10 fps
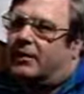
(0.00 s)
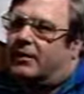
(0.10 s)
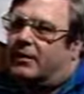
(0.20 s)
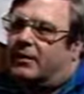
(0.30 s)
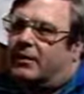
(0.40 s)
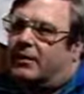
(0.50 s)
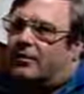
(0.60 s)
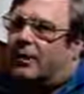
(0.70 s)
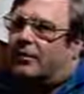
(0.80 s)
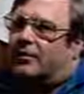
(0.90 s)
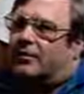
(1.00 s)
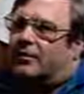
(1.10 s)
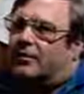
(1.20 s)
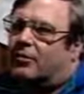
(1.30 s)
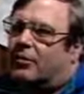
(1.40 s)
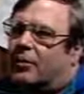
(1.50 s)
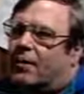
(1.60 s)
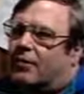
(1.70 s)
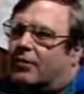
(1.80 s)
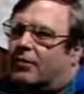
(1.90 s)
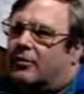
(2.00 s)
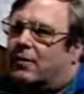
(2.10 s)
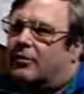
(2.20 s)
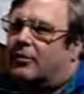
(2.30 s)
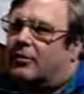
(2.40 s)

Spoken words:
to a selective destroying or destruction